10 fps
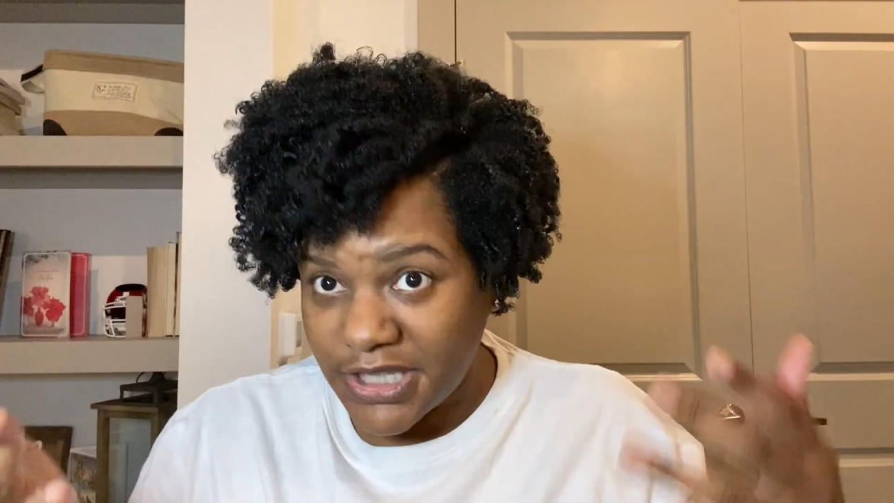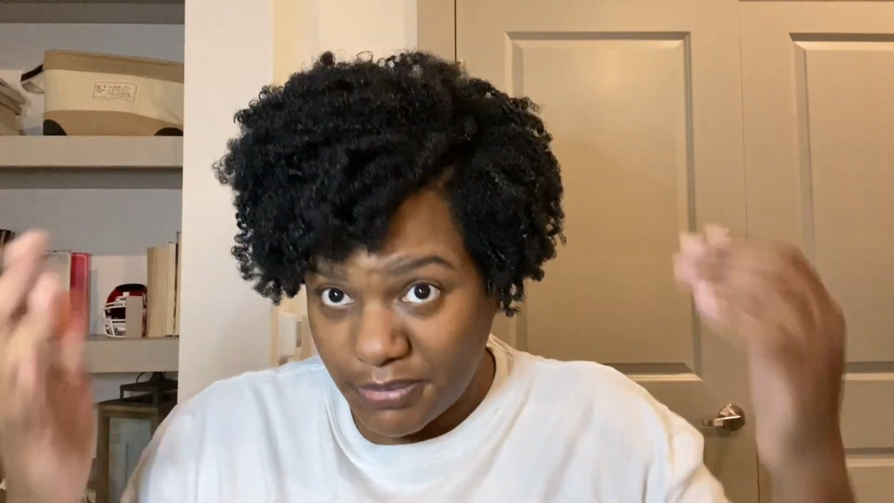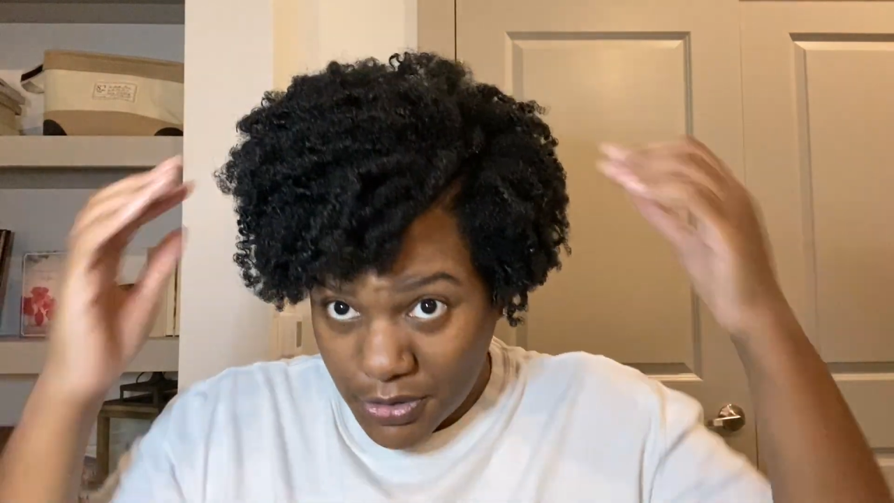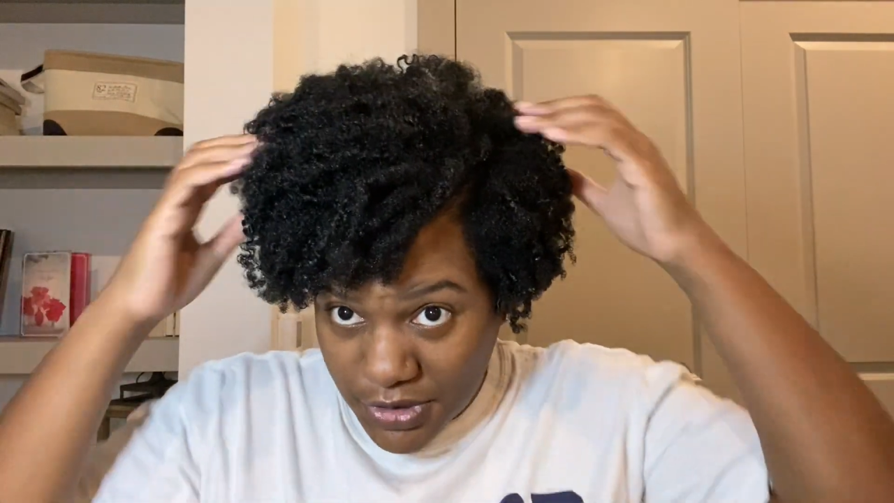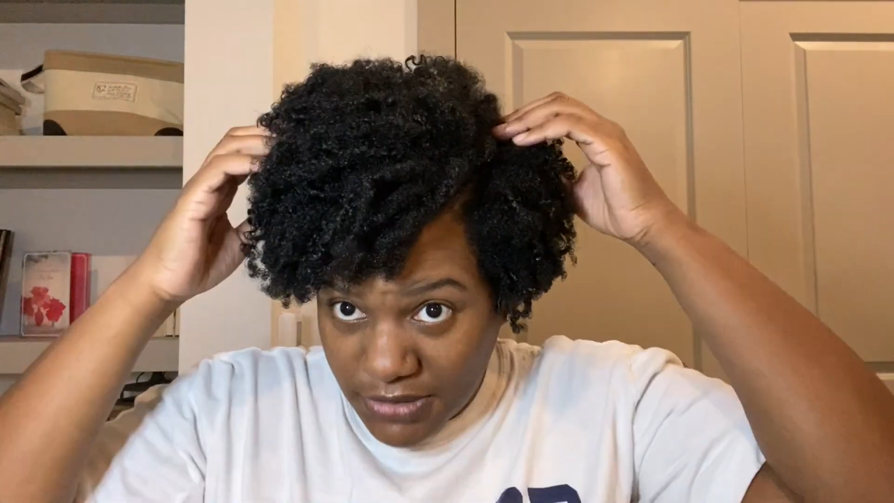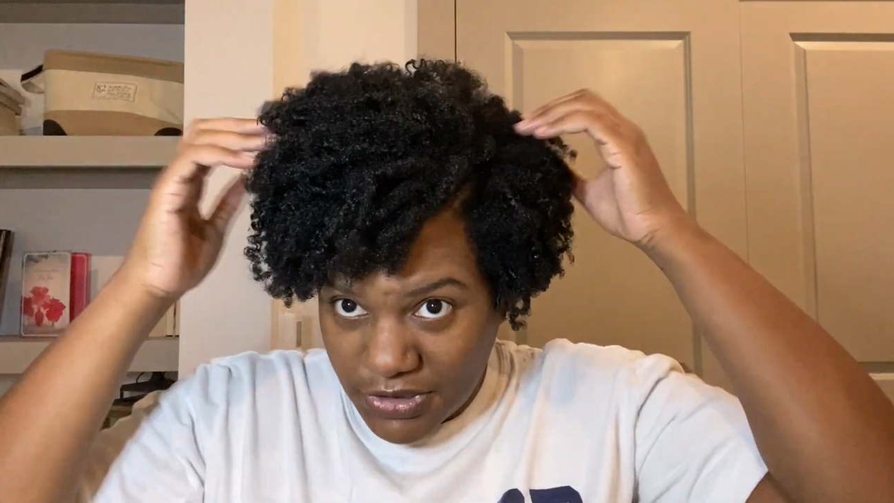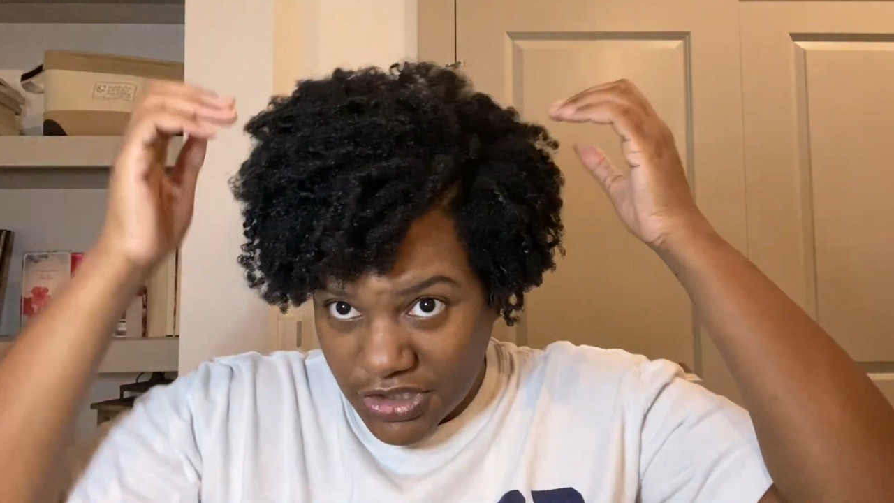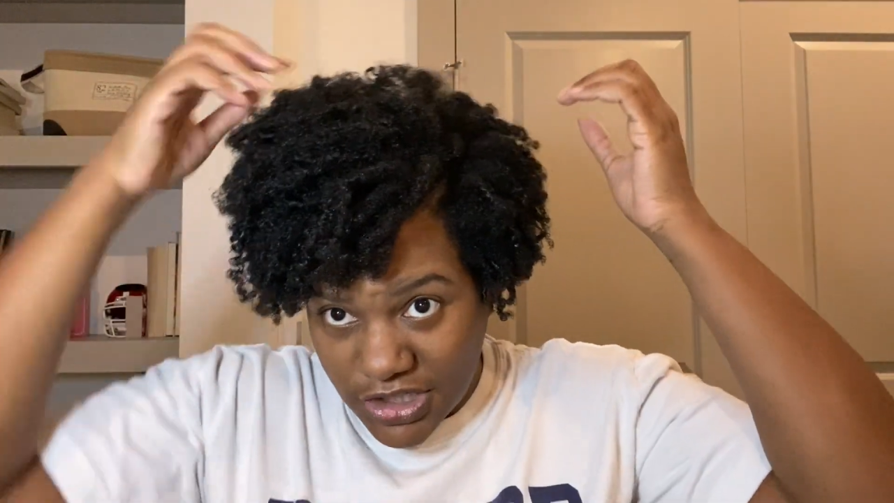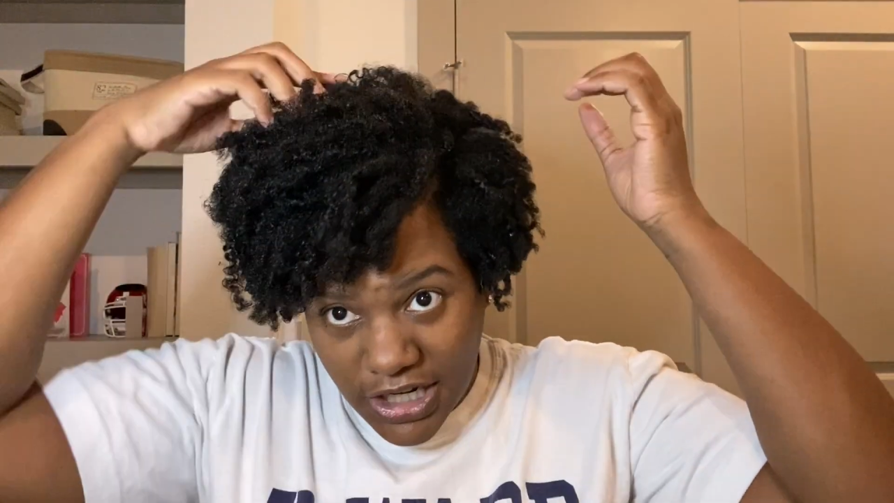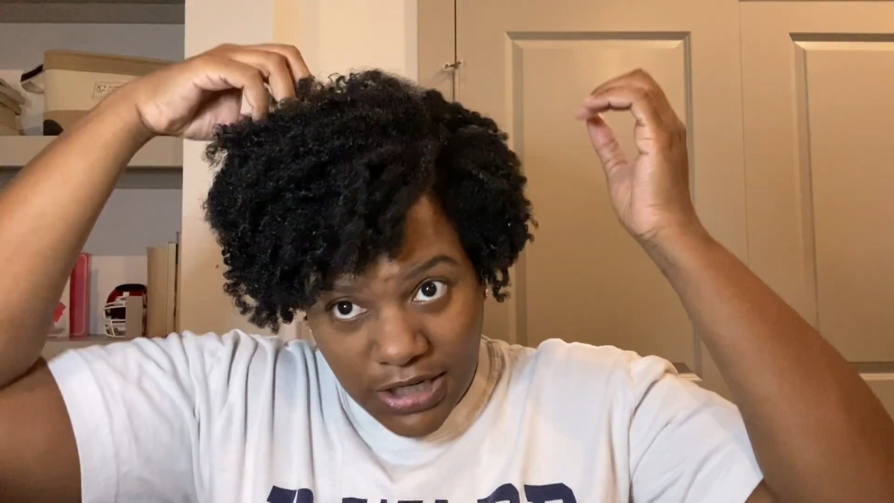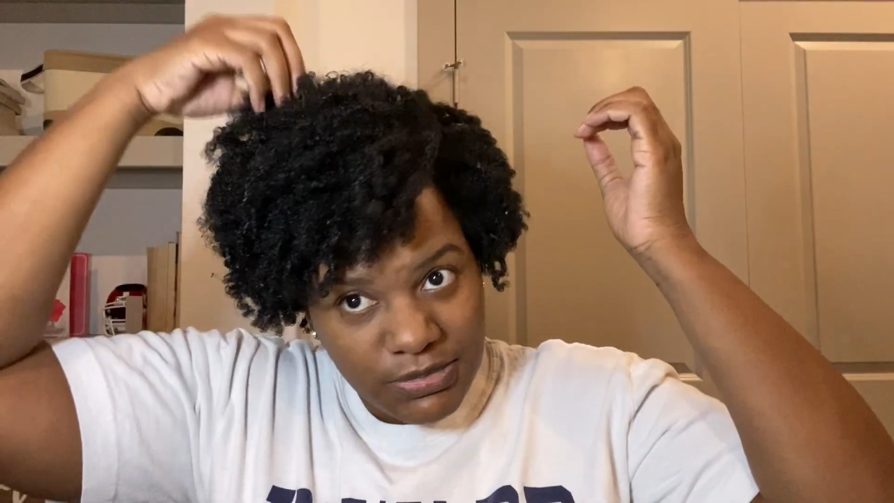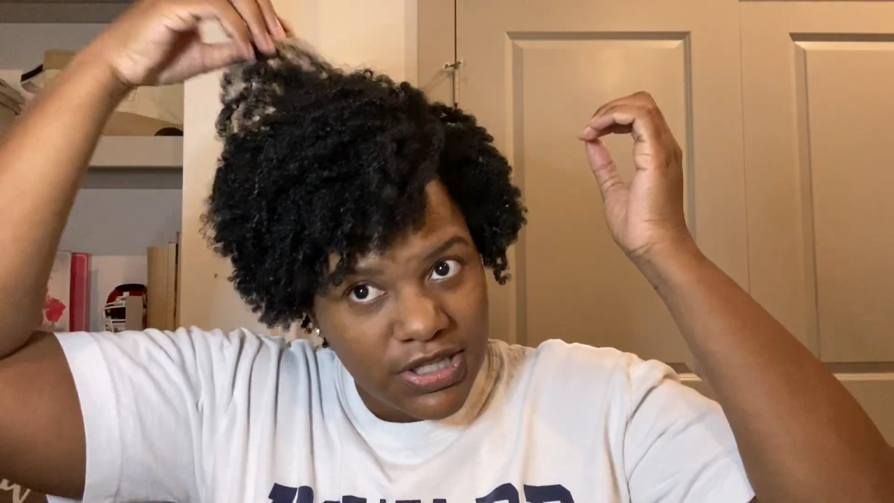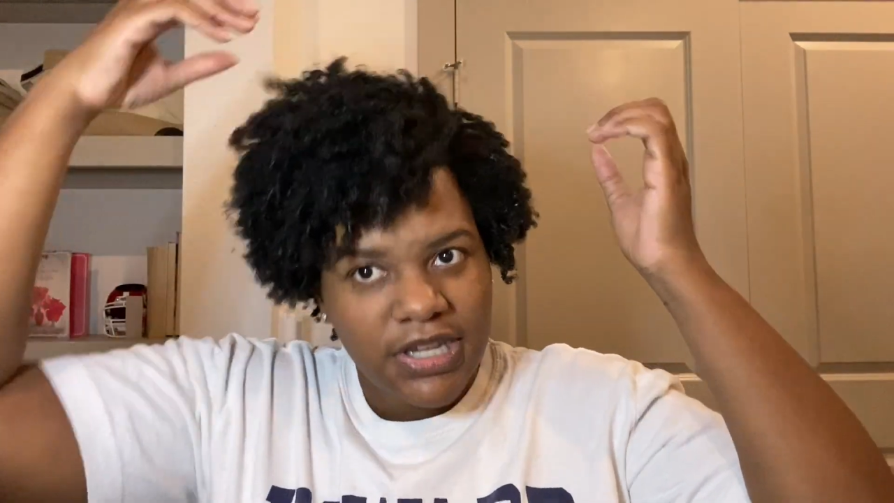supposed to be shaped.